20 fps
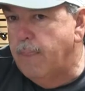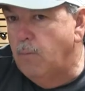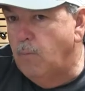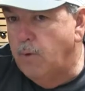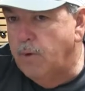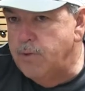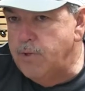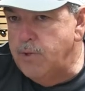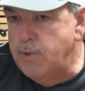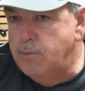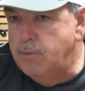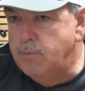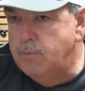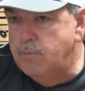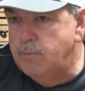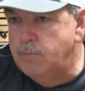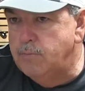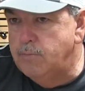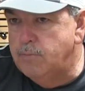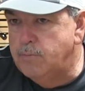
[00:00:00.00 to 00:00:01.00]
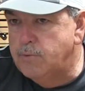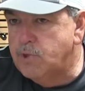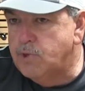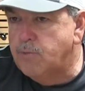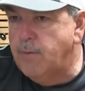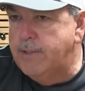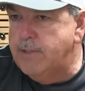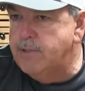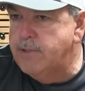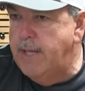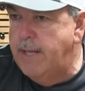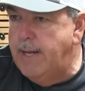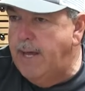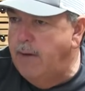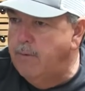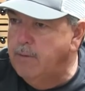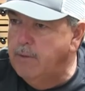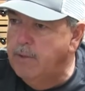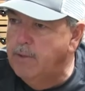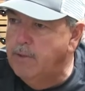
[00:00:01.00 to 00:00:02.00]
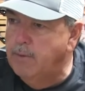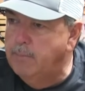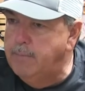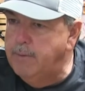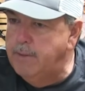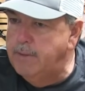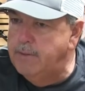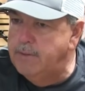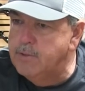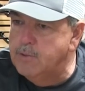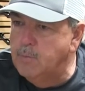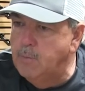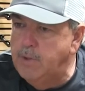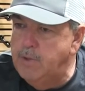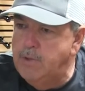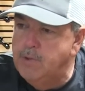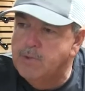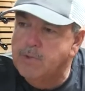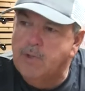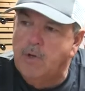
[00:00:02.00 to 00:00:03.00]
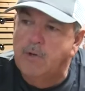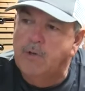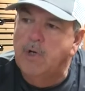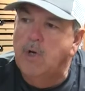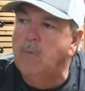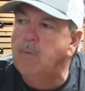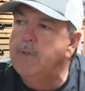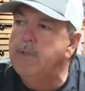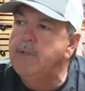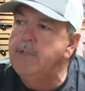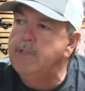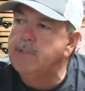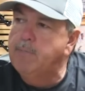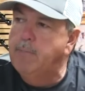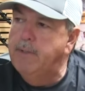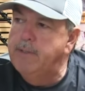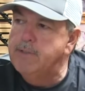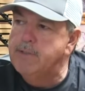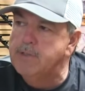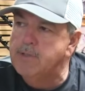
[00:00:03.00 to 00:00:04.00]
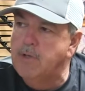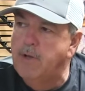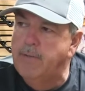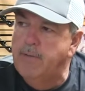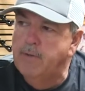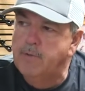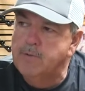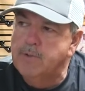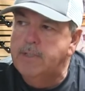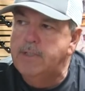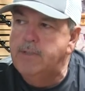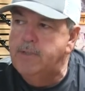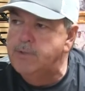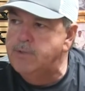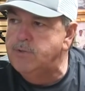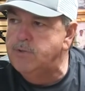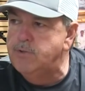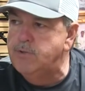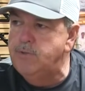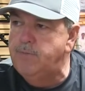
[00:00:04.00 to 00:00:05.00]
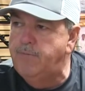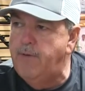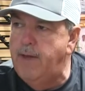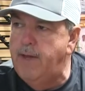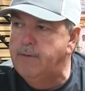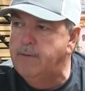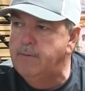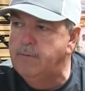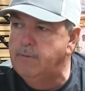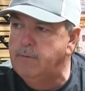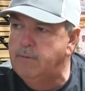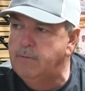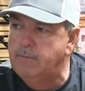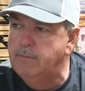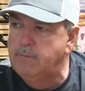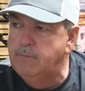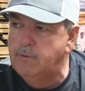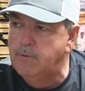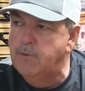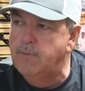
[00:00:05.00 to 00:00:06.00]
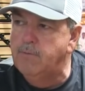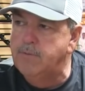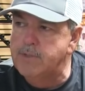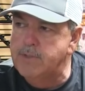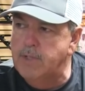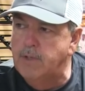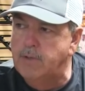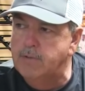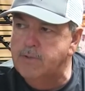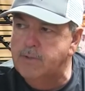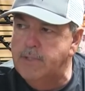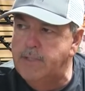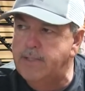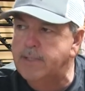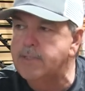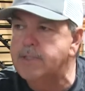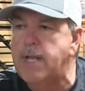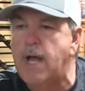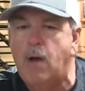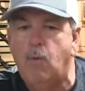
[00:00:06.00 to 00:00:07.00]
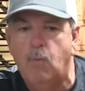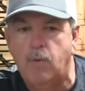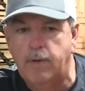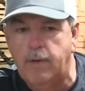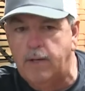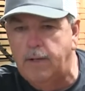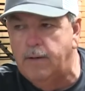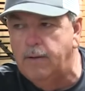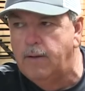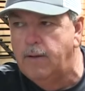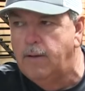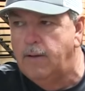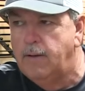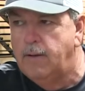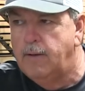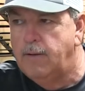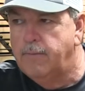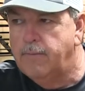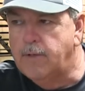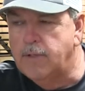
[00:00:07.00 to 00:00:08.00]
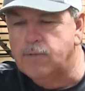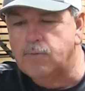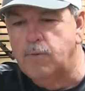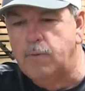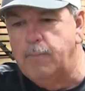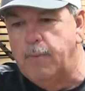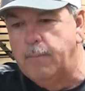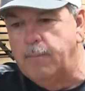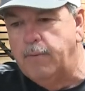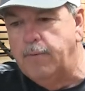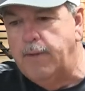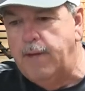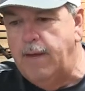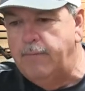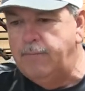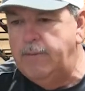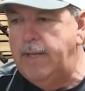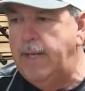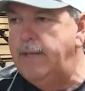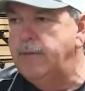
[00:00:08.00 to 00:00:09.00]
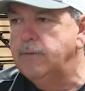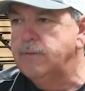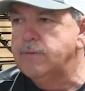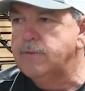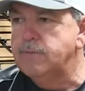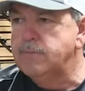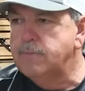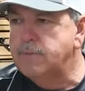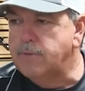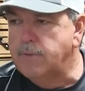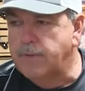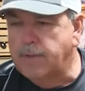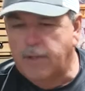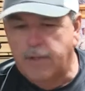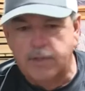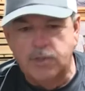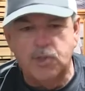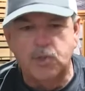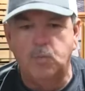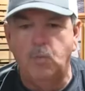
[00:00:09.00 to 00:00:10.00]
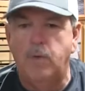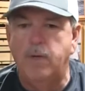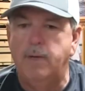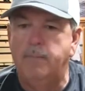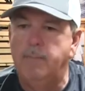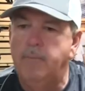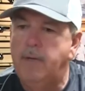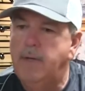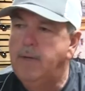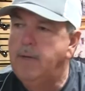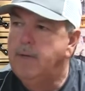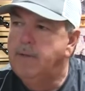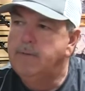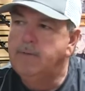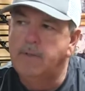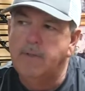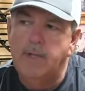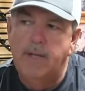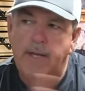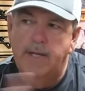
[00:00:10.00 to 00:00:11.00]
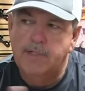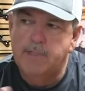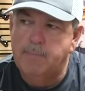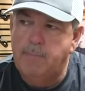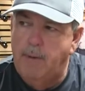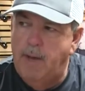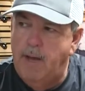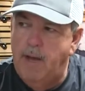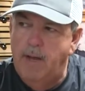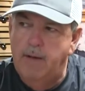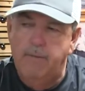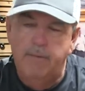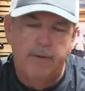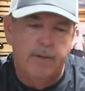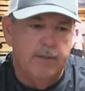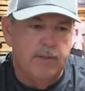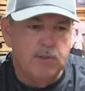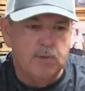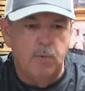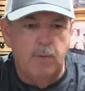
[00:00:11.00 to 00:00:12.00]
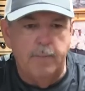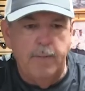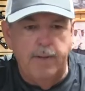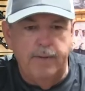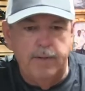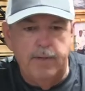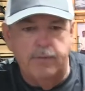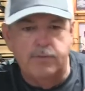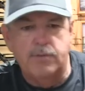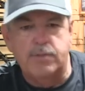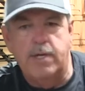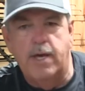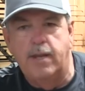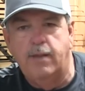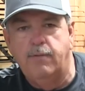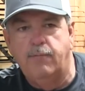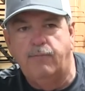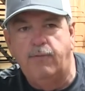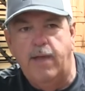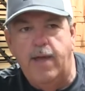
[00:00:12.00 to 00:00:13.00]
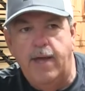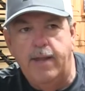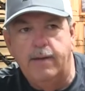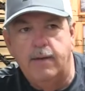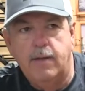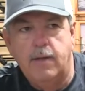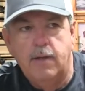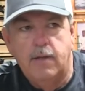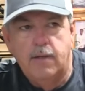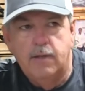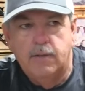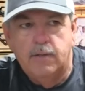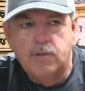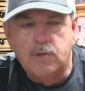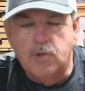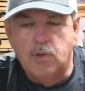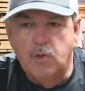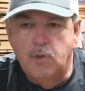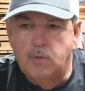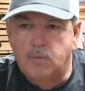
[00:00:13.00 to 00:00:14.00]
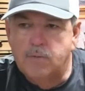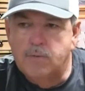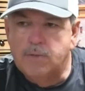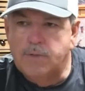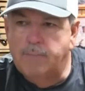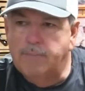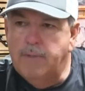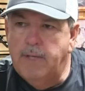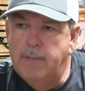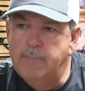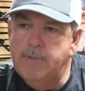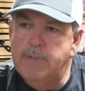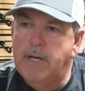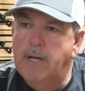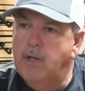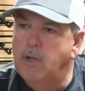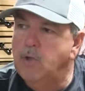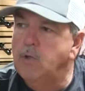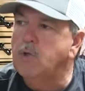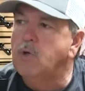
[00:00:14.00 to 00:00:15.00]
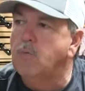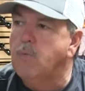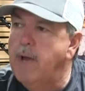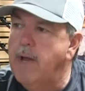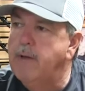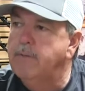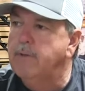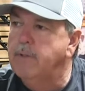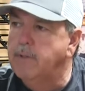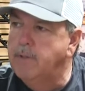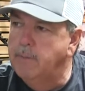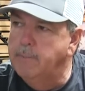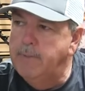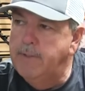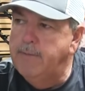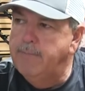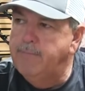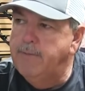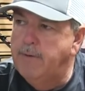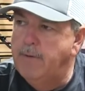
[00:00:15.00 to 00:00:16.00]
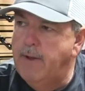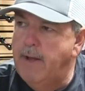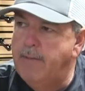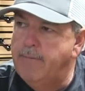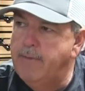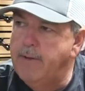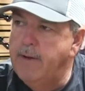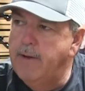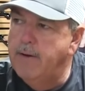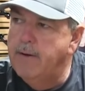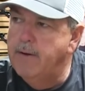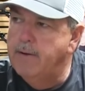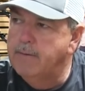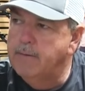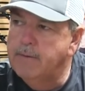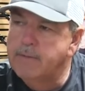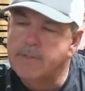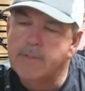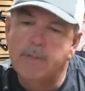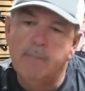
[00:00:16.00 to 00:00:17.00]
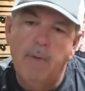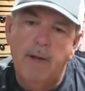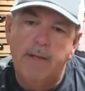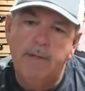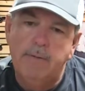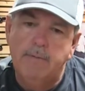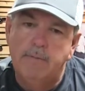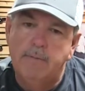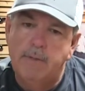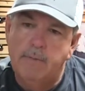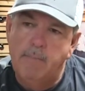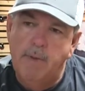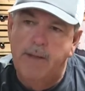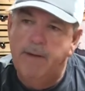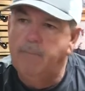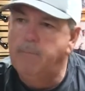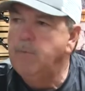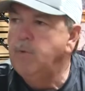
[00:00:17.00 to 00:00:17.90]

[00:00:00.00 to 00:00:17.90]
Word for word: where you stretch that out a little bit is when you start going to these places on those conditions you've had good results and it's not working. Because remember, they have tails. So they're going to swim to the next spot or they're going to swim on the other side of the flat. So sometimes you got to look around a little bit if they're not there because they might they might have